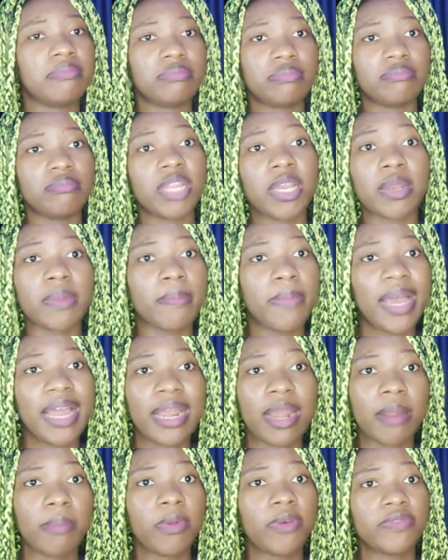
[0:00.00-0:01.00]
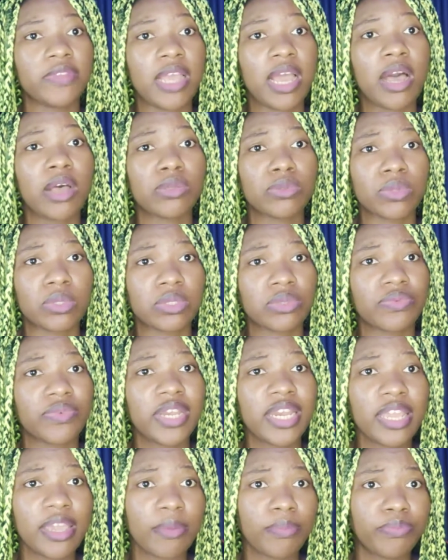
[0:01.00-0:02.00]
the madam of the house was
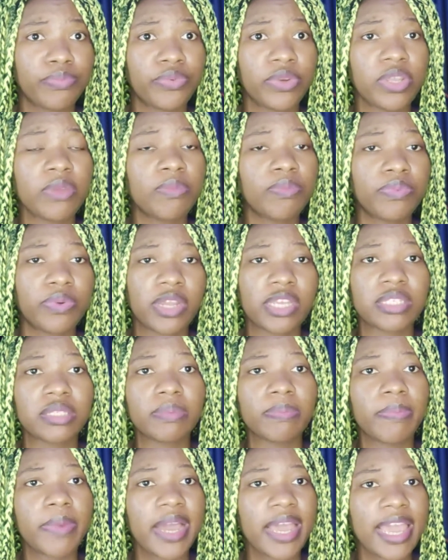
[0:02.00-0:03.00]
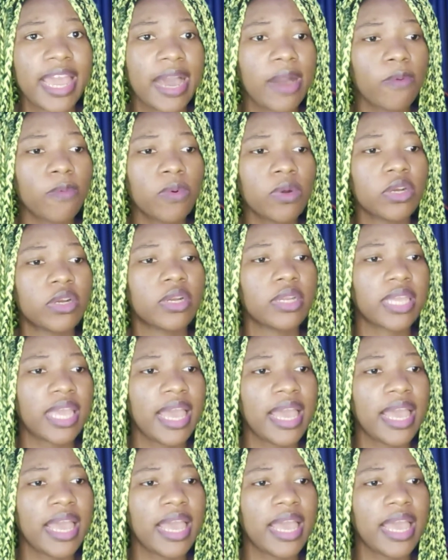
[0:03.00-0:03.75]
really impressed by her work.